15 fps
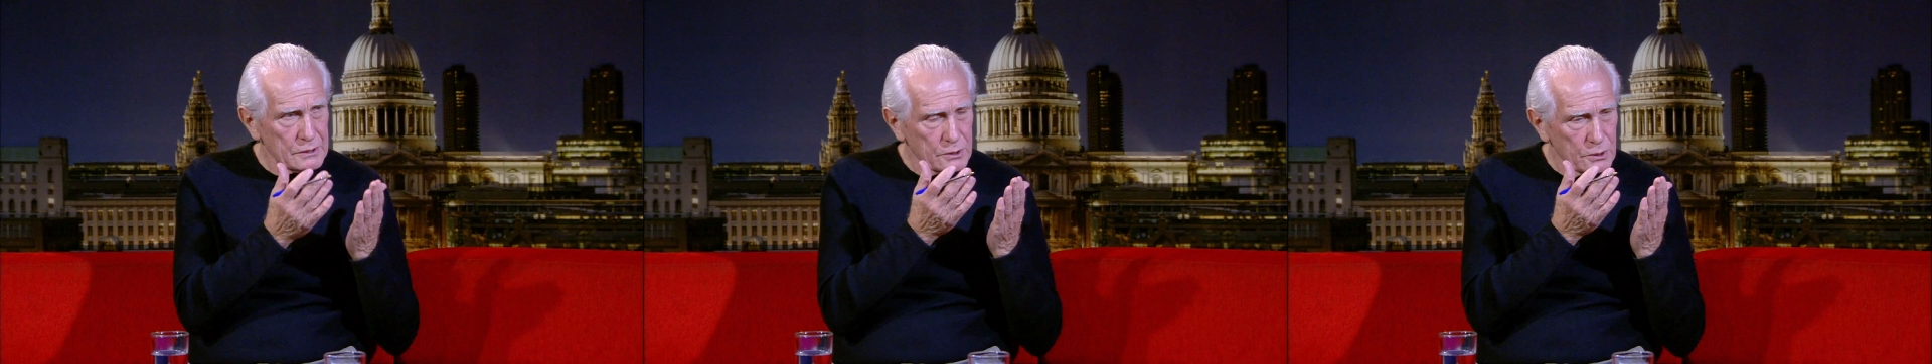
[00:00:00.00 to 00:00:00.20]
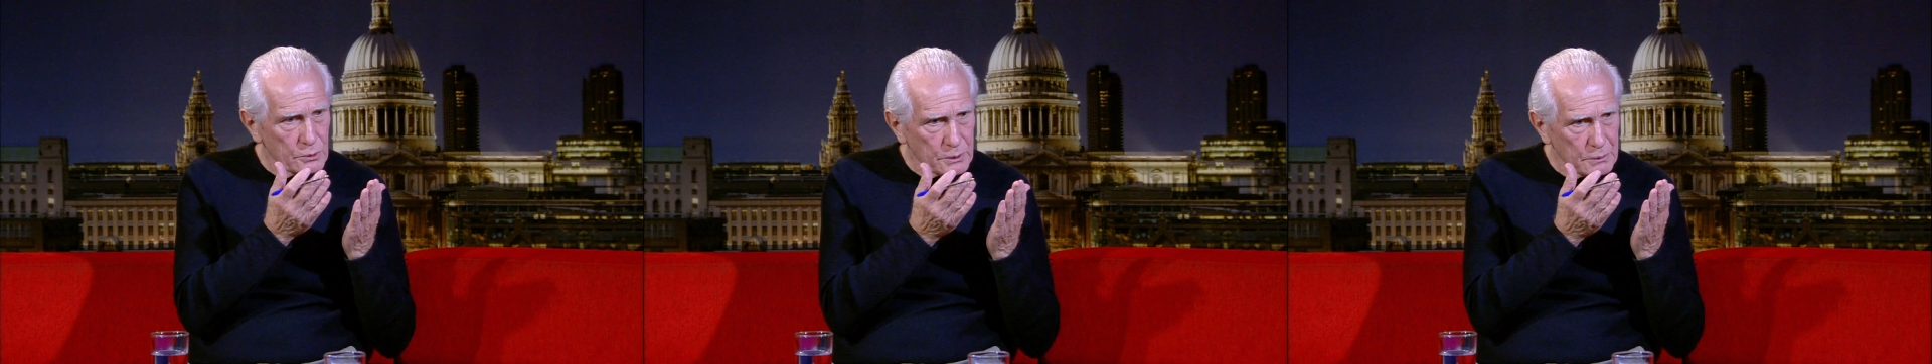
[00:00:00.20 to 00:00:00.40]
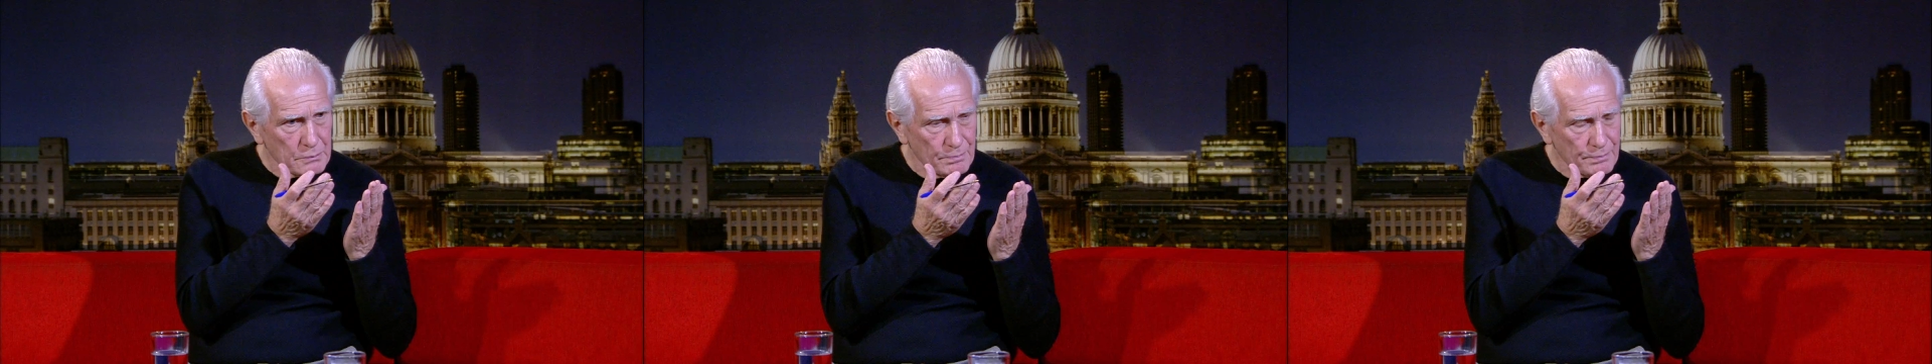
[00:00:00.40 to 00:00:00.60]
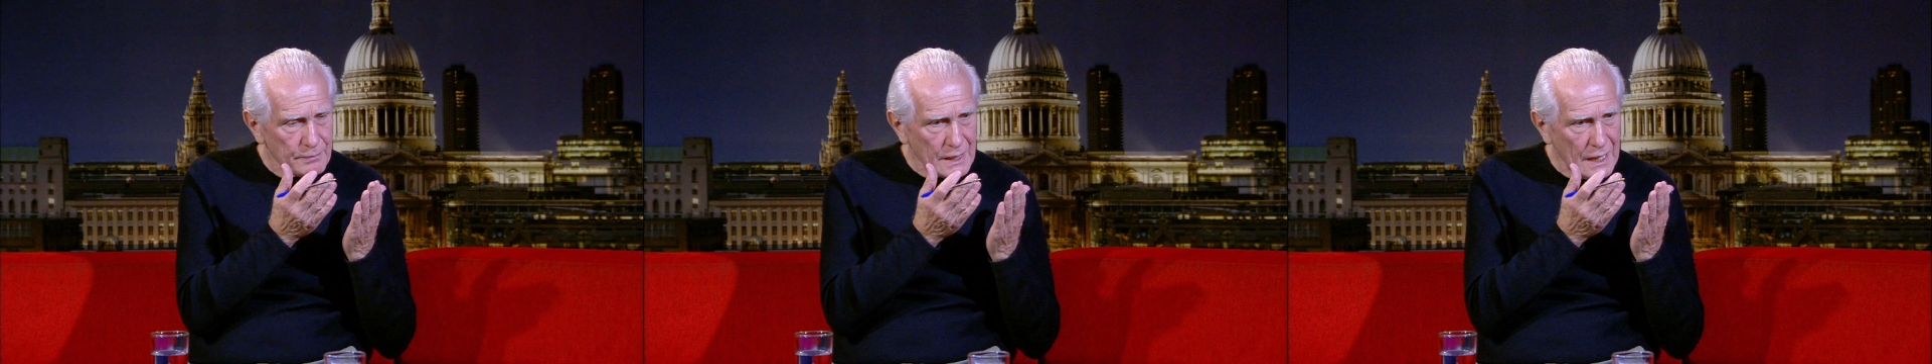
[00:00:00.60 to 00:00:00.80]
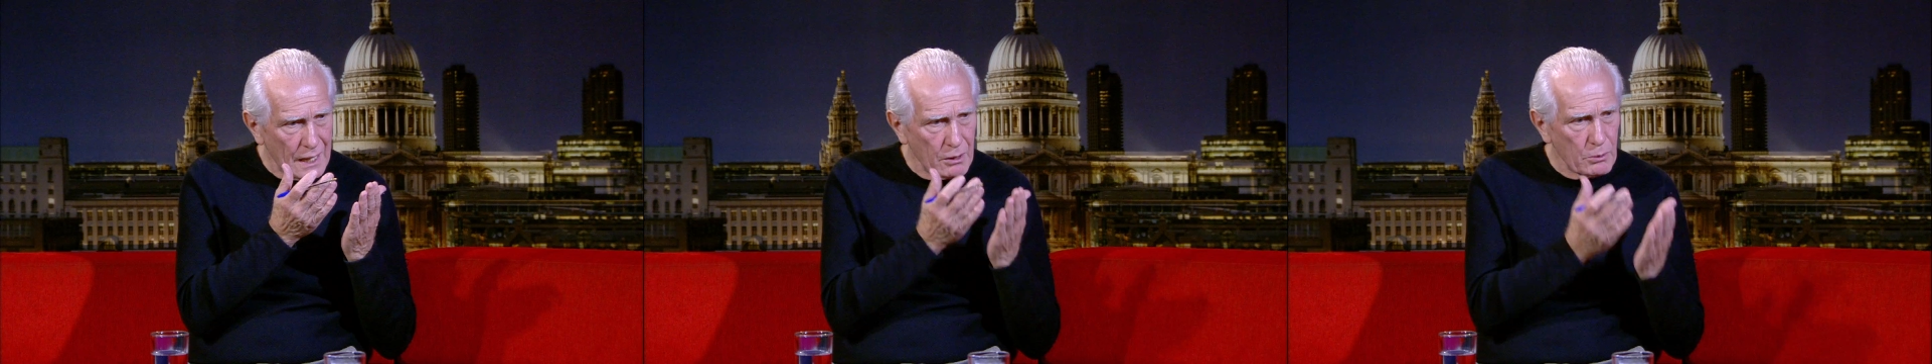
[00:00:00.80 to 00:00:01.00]
to
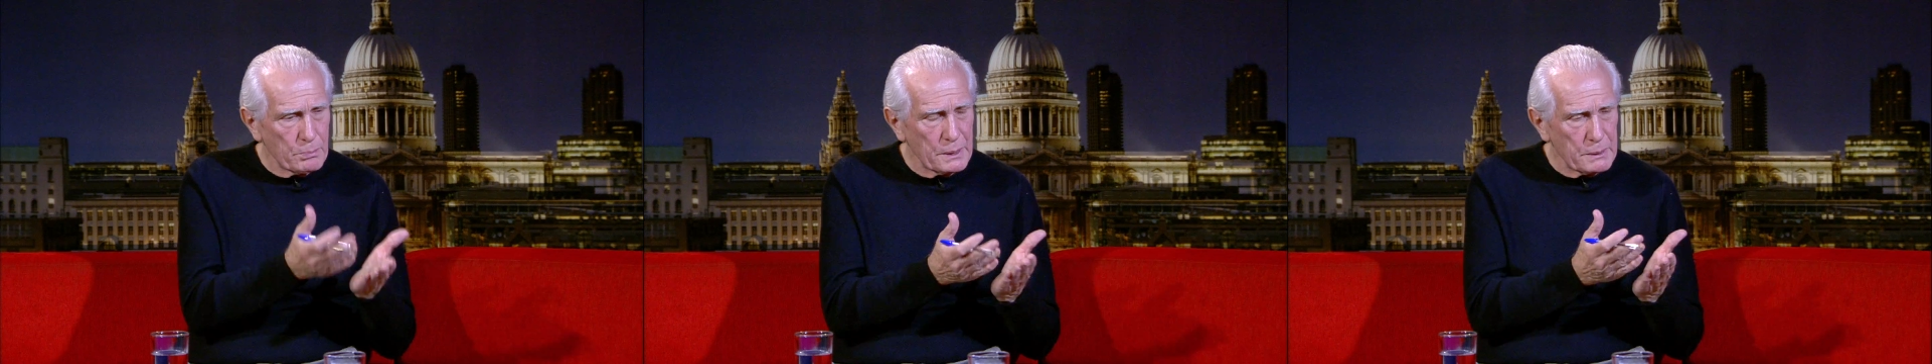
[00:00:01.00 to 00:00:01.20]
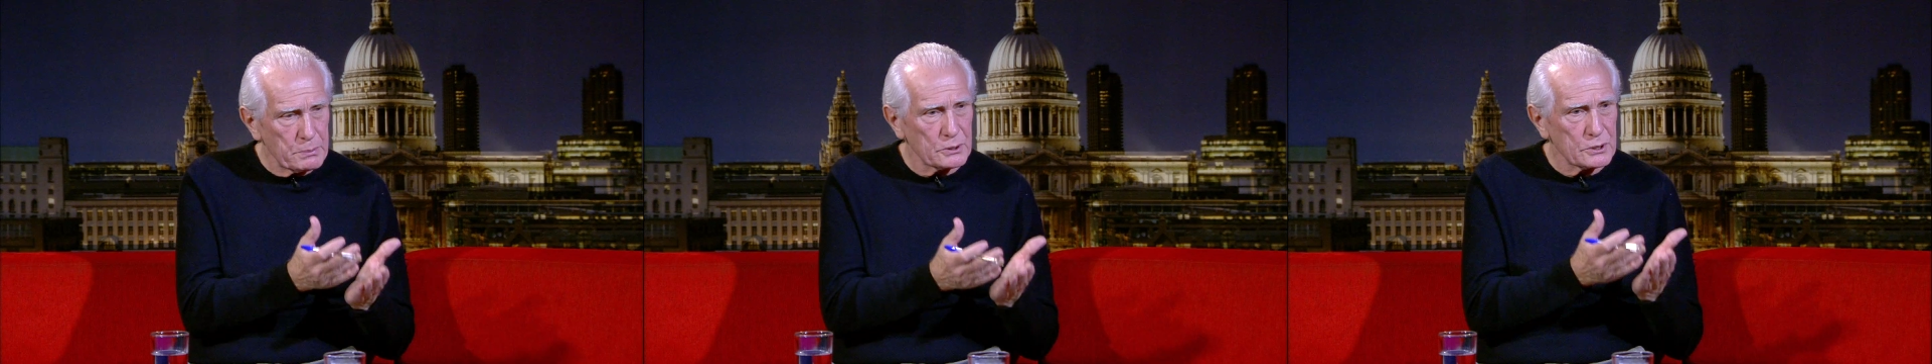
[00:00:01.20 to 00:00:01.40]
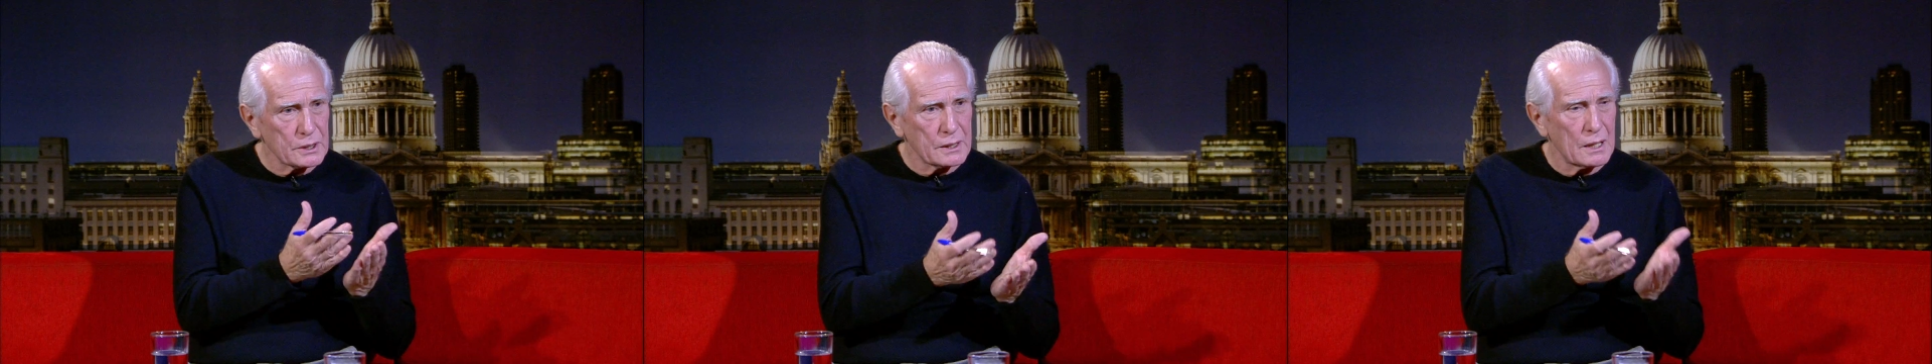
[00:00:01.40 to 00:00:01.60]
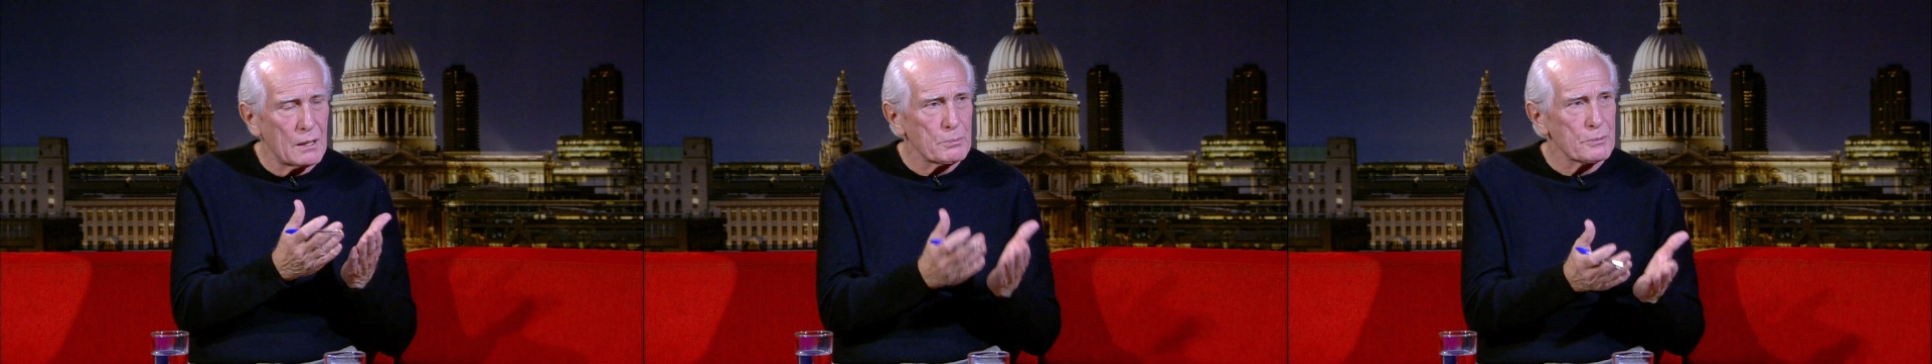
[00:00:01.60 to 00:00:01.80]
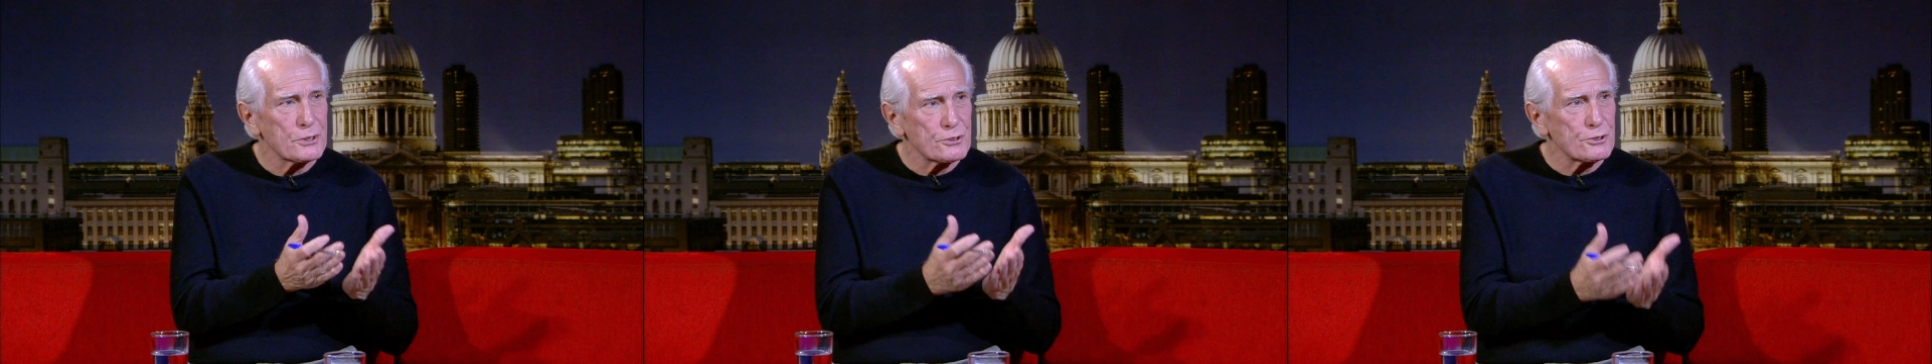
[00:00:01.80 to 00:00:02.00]
help people to
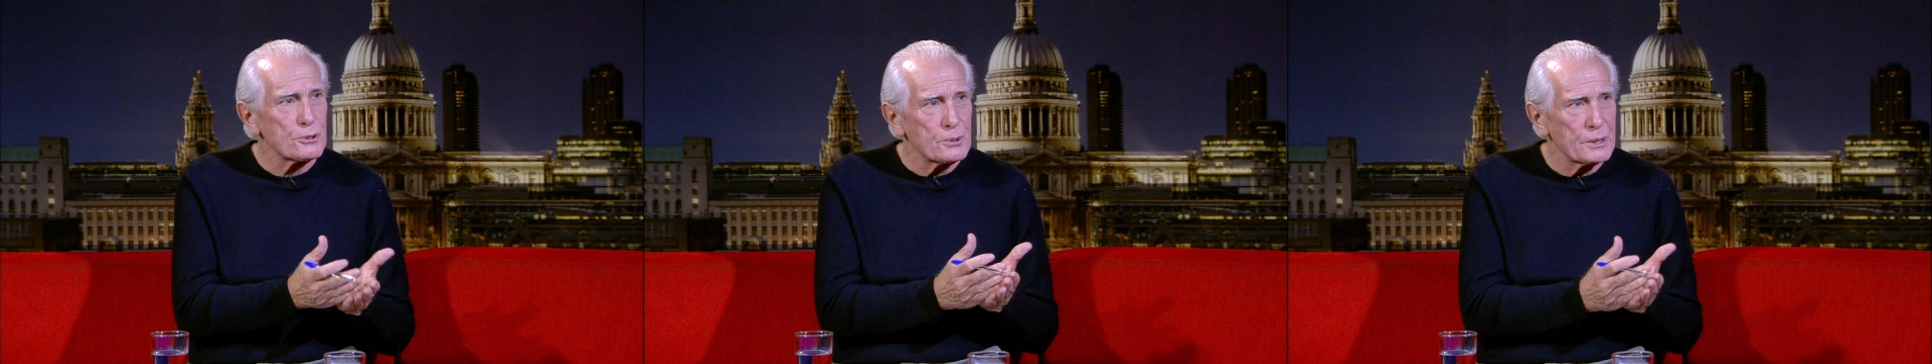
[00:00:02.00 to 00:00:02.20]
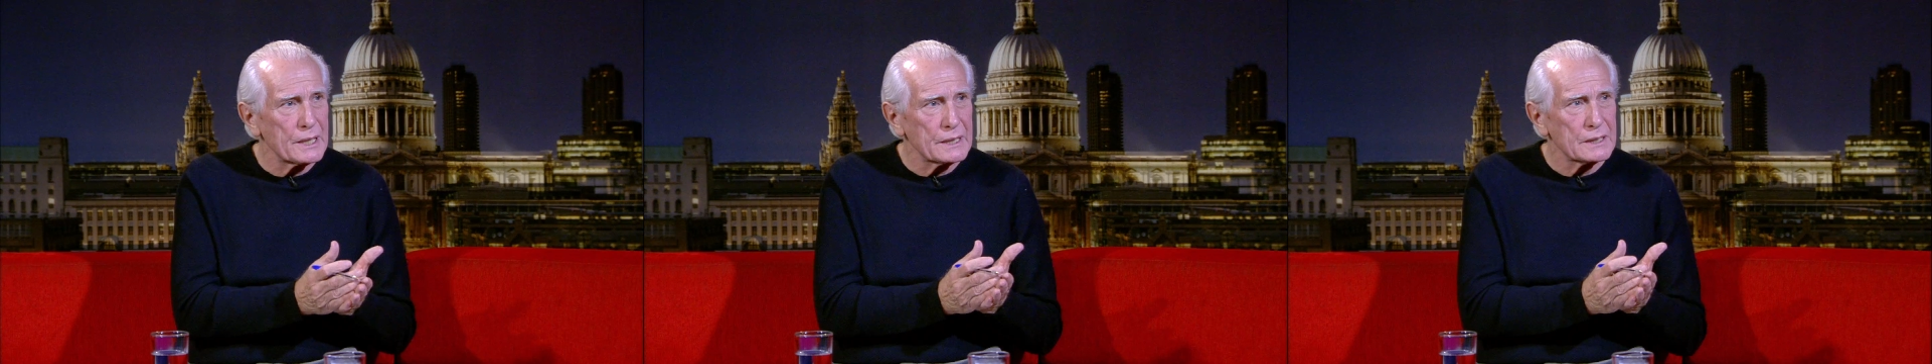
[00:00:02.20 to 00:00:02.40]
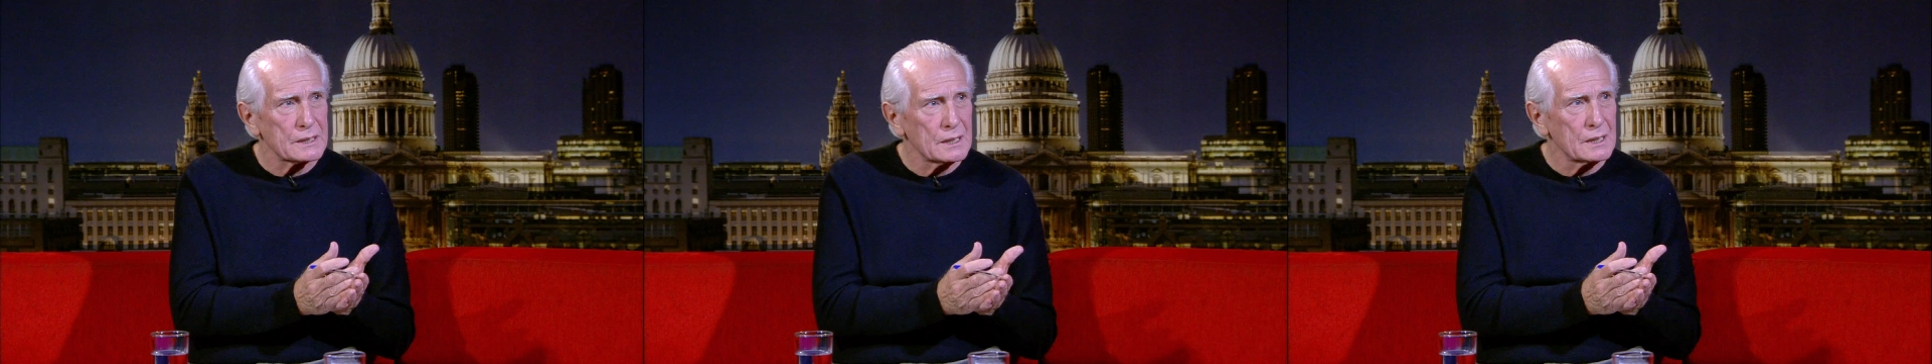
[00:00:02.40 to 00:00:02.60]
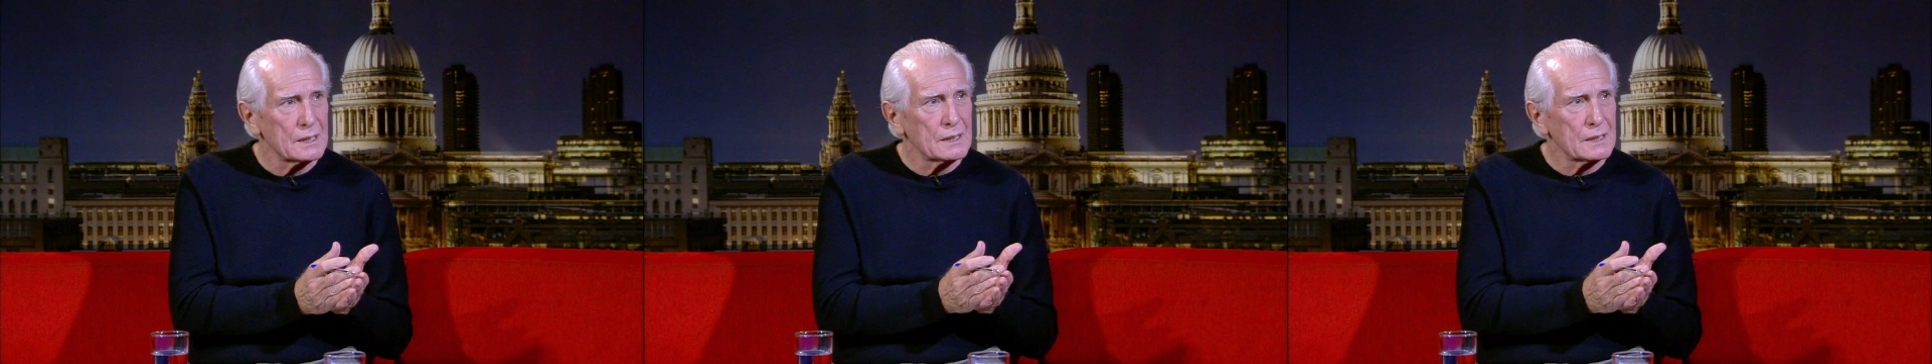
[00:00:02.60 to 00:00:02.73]
come through it.